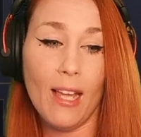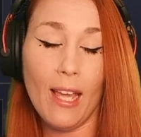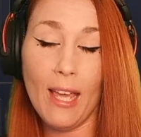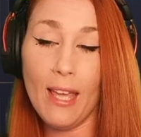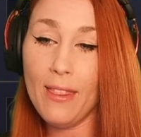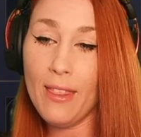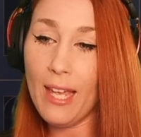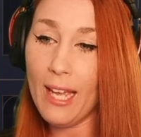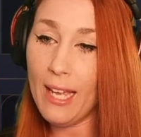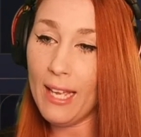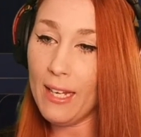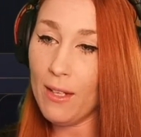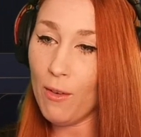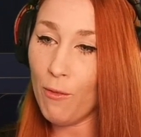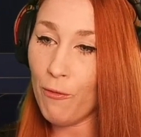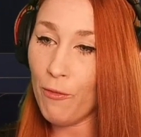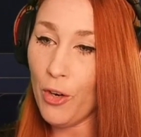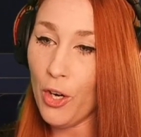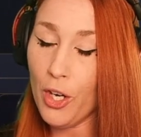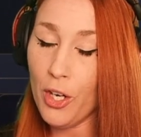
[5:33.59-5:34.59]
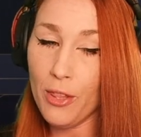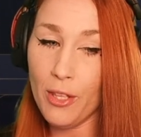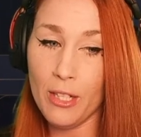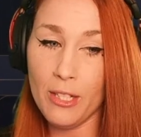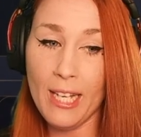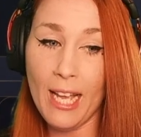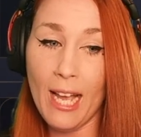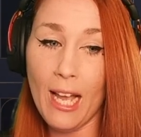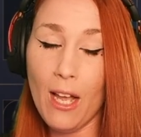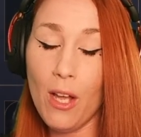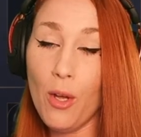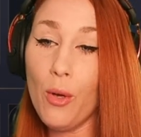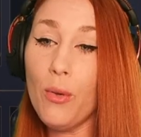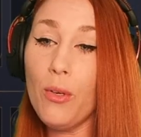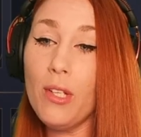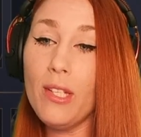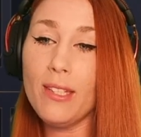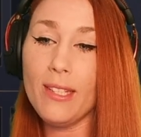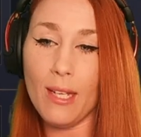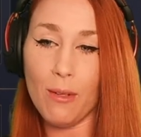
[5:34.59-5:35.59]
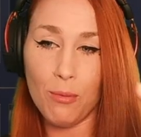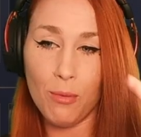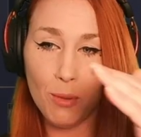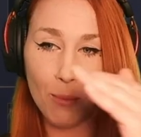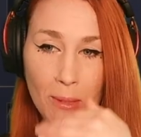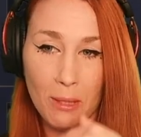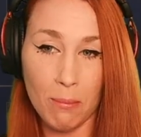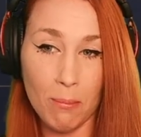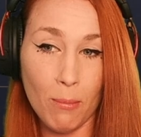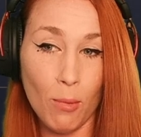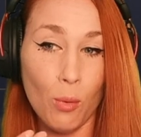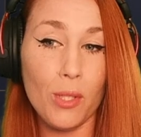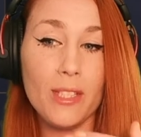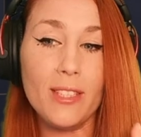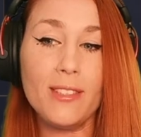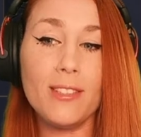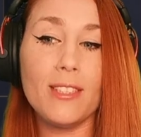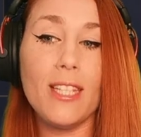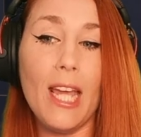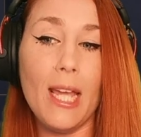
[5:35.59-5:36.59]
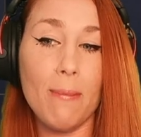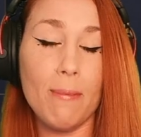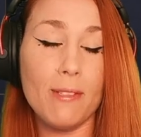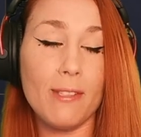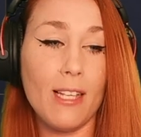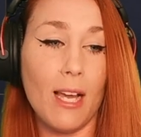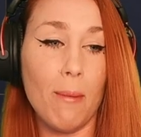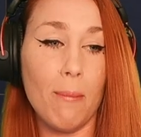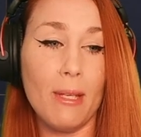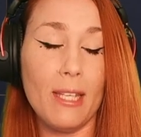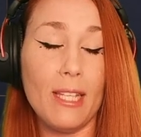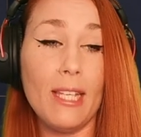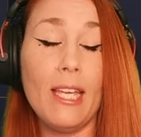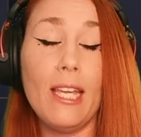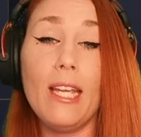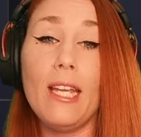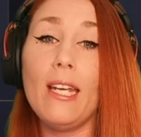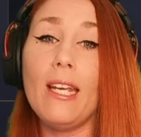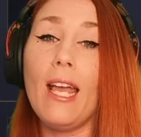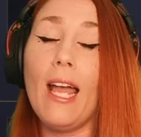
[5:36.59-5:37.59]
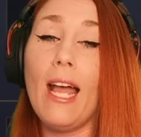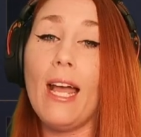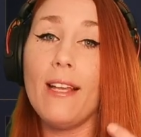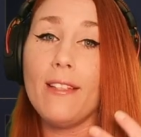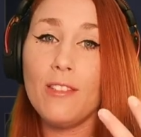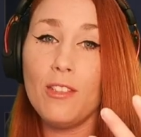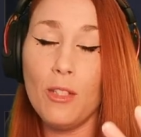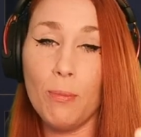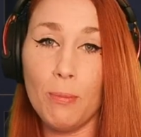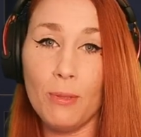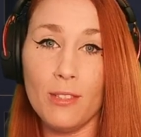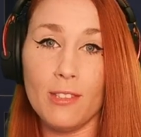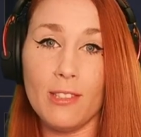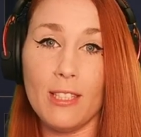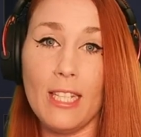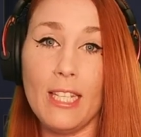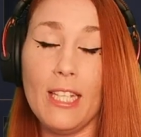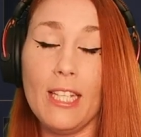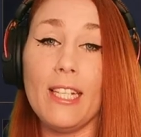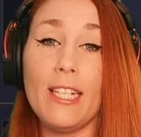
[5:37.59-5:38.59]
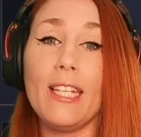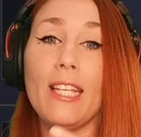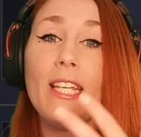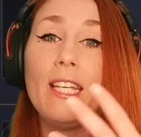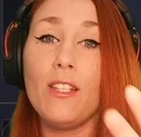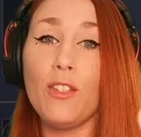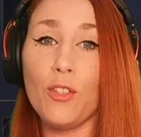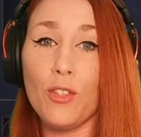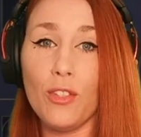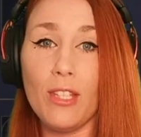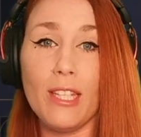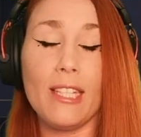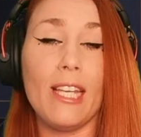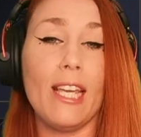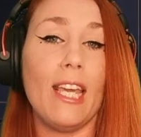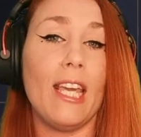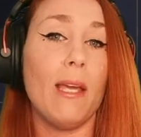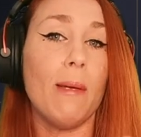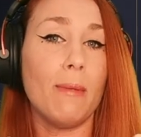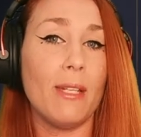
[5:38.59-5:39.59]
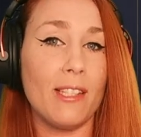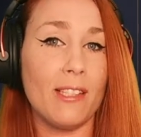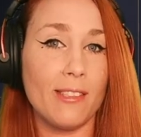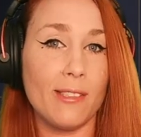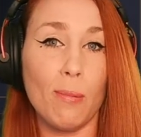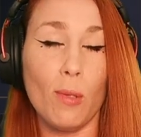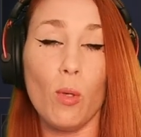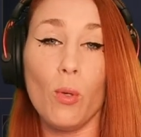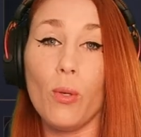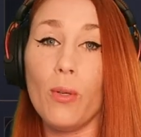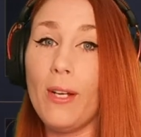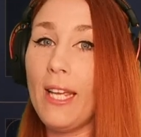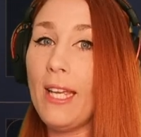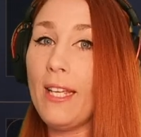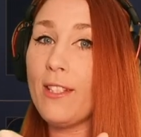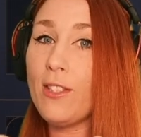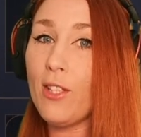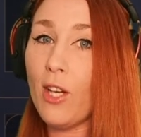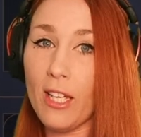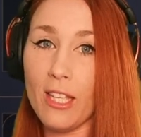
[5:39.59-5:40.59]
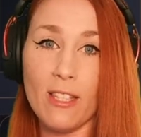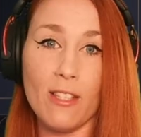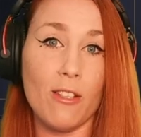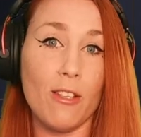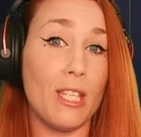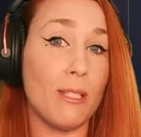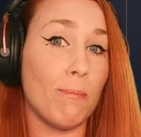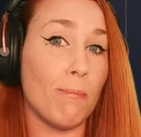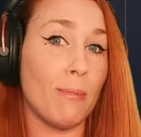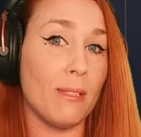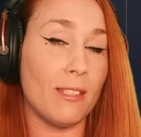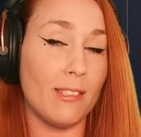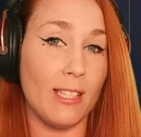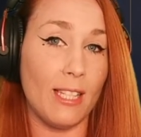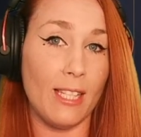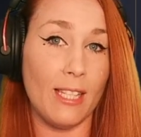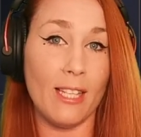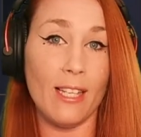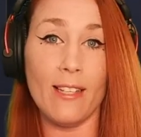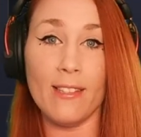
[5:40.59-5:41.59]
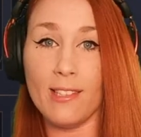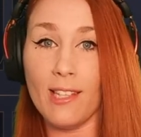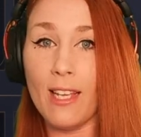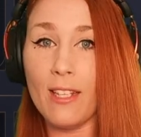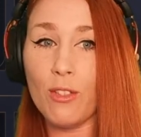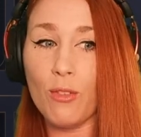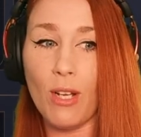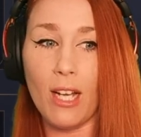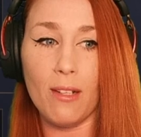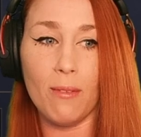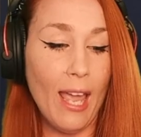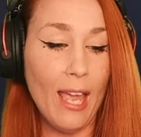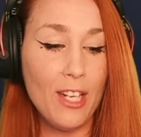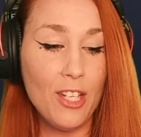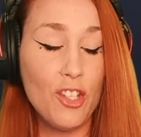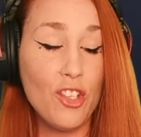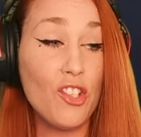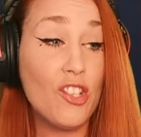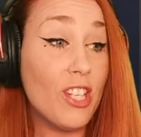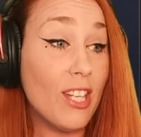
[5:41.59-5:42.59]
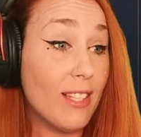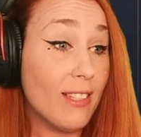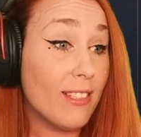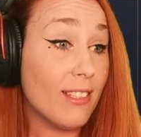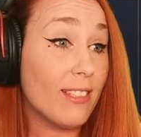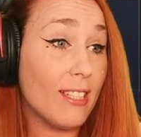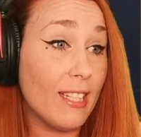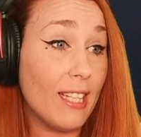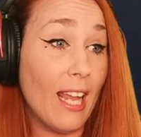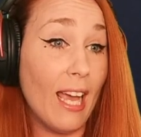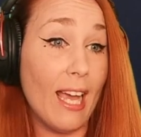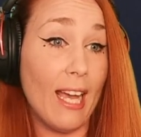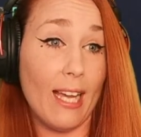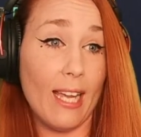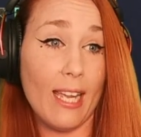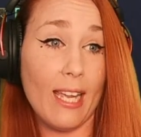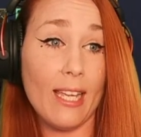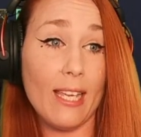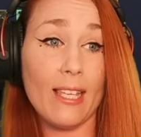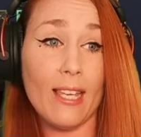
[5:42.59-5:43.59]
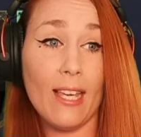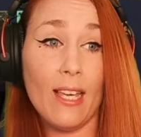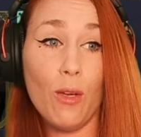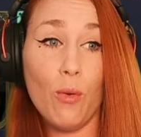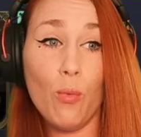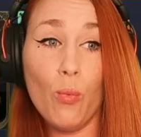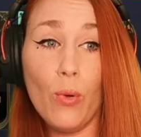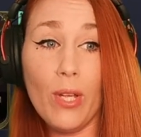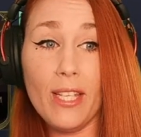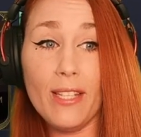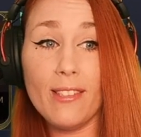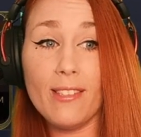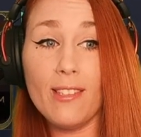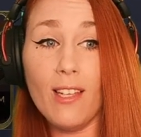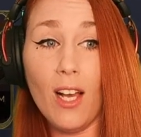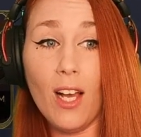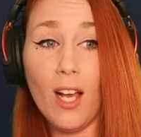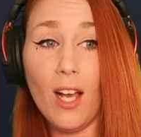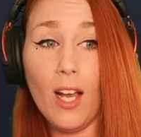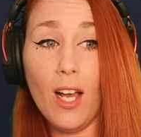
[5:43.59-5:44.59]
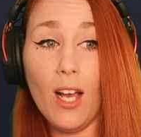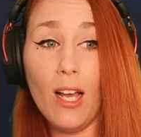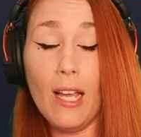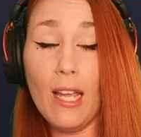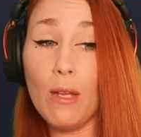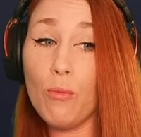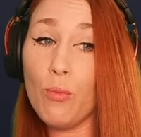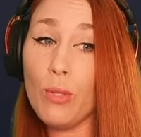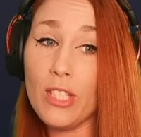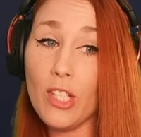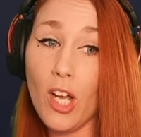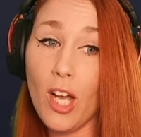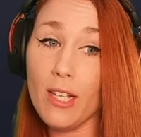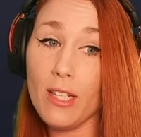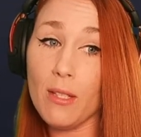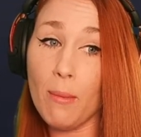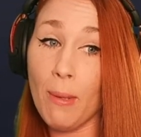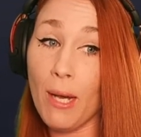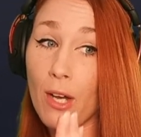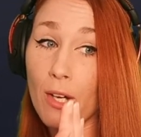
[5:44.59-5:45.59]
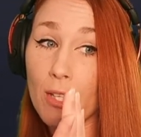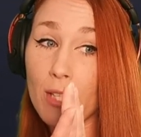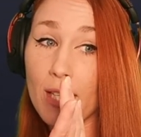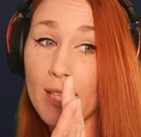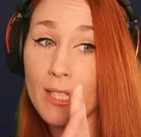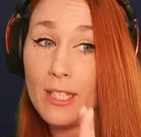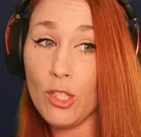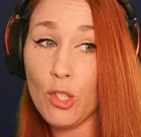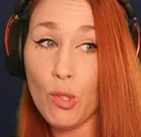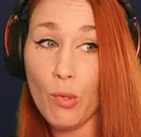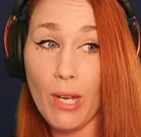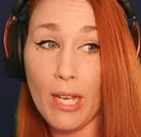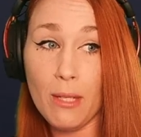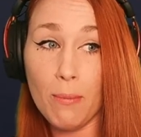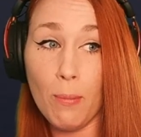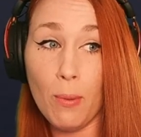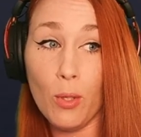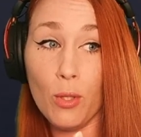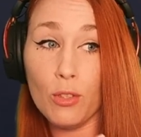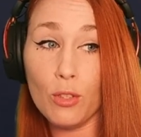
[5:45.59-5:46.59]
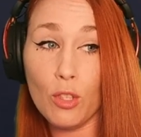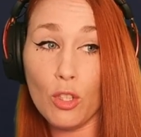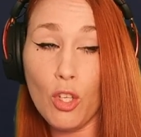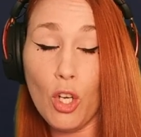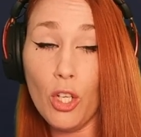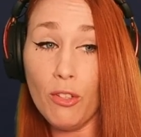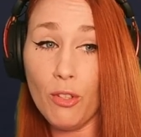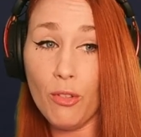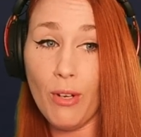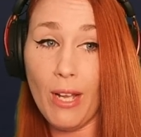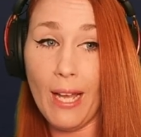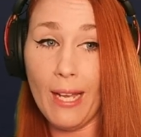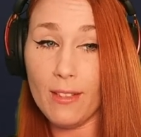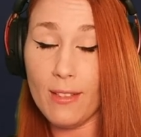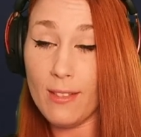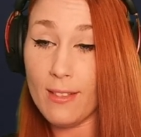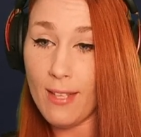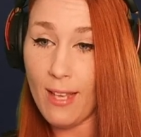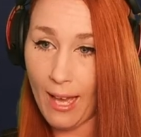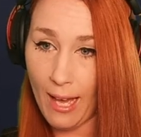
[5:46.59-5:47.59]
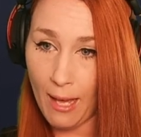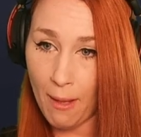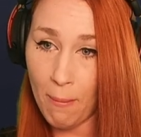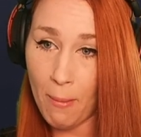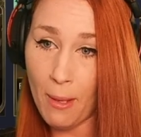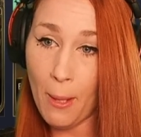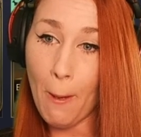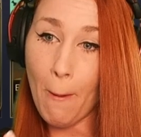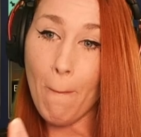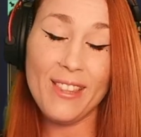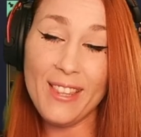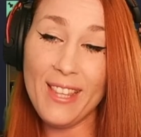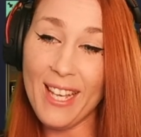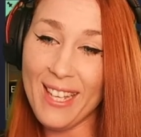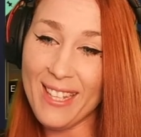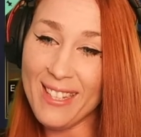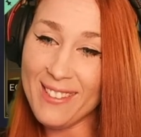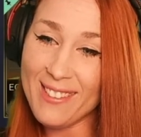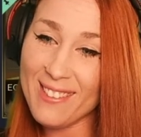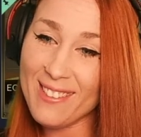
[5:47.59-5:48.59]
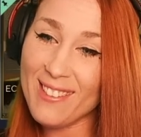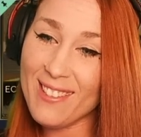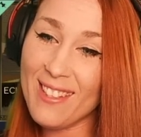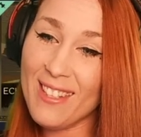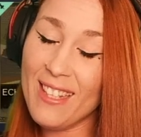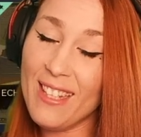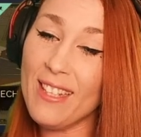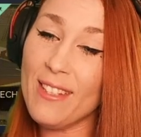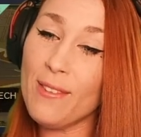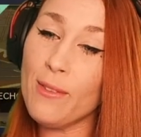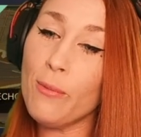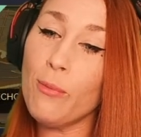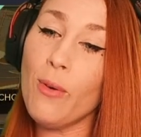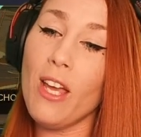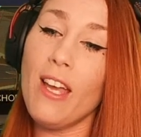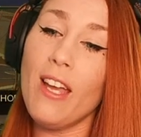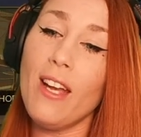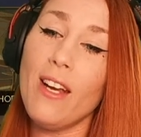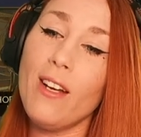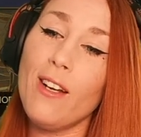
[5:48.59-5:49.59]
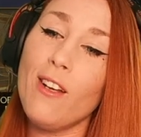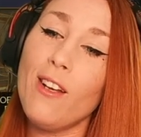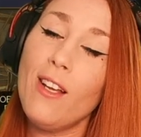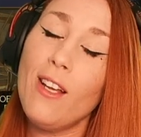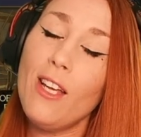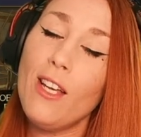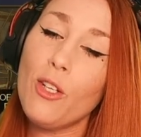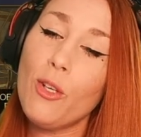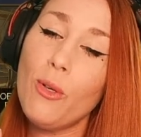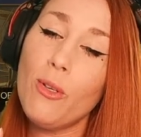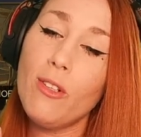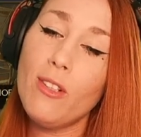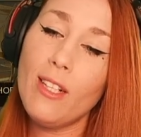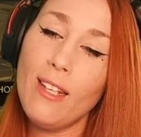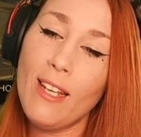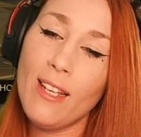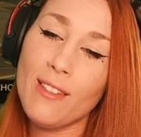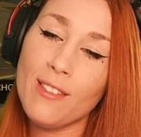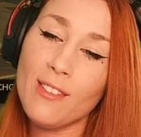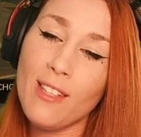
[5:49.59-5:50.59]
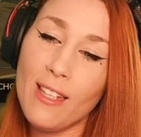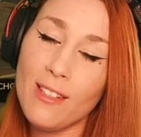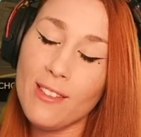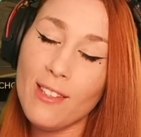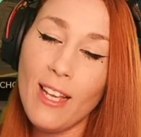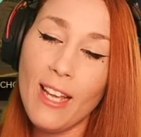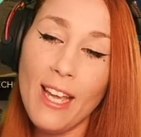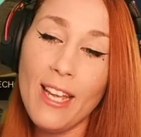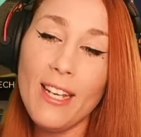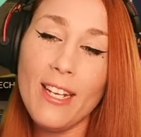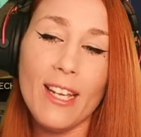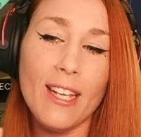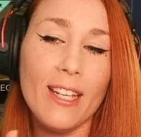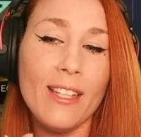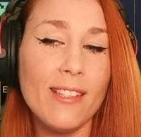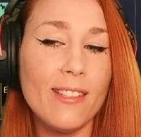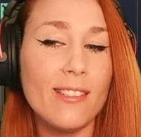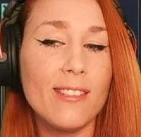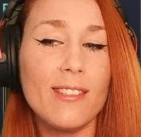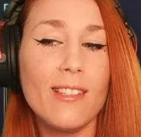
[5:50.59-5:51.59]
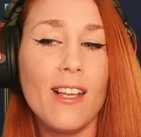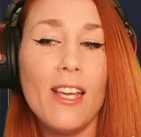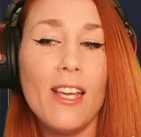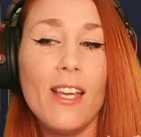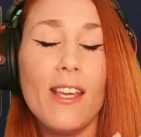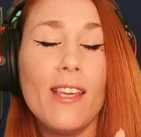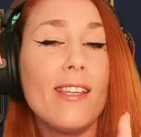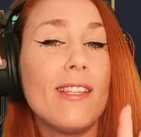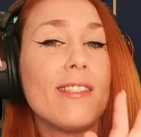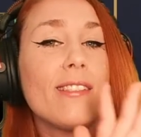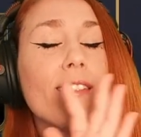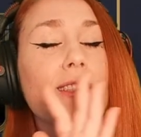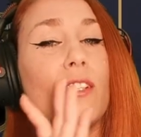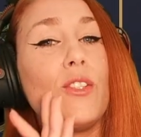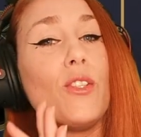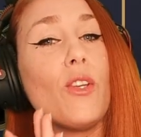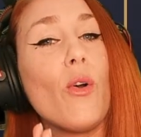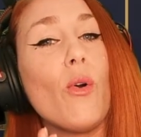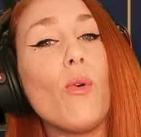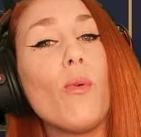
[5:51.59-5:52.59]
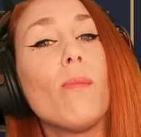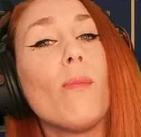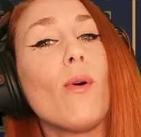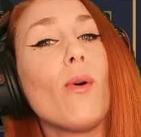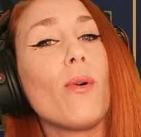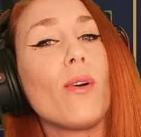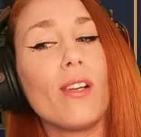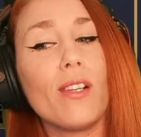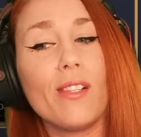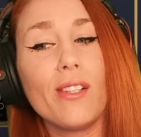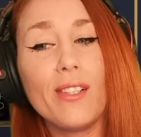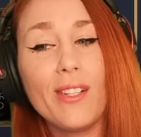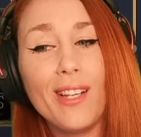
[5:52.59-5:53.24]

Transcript: And then further down, there will be more steps coming in as you proceed into the game, exploring, talking to NPC, etc. And just like we saw and we talked about in the trade post contract tab, this is where Conan Exile's headaches is no more.